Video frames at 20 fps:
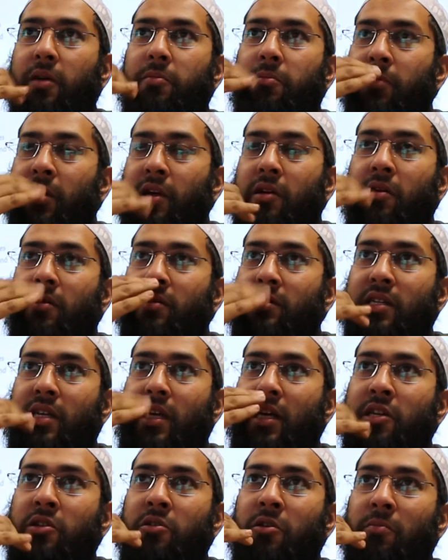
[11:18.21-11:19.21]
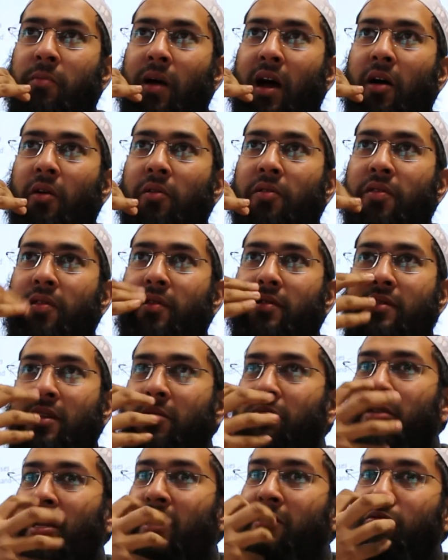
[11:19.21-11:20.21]
Because in your mouth,
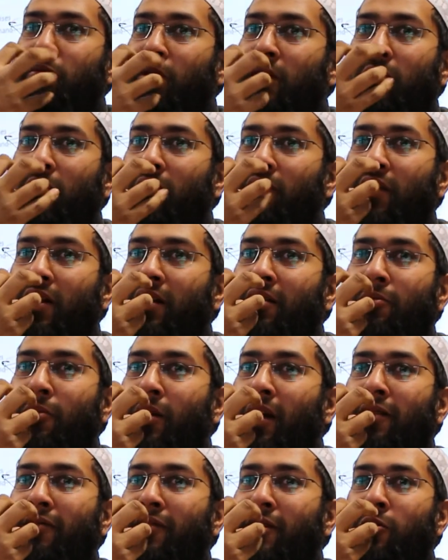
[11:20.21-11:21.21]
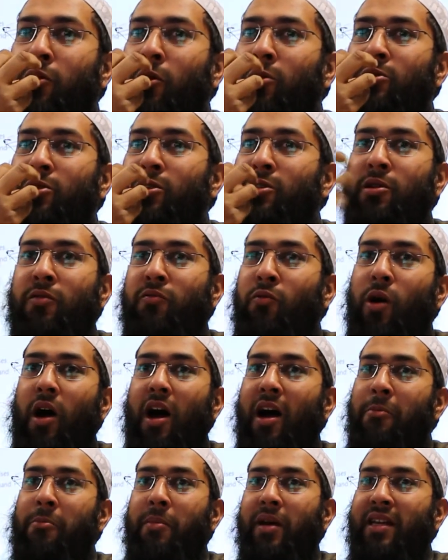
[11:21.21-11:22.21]
sometimes we're not very conscious of
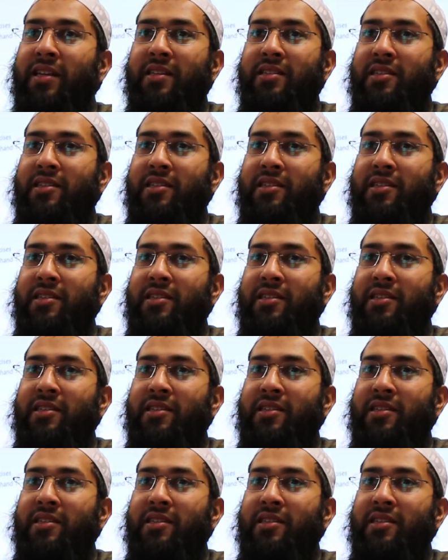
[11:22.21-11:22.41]
what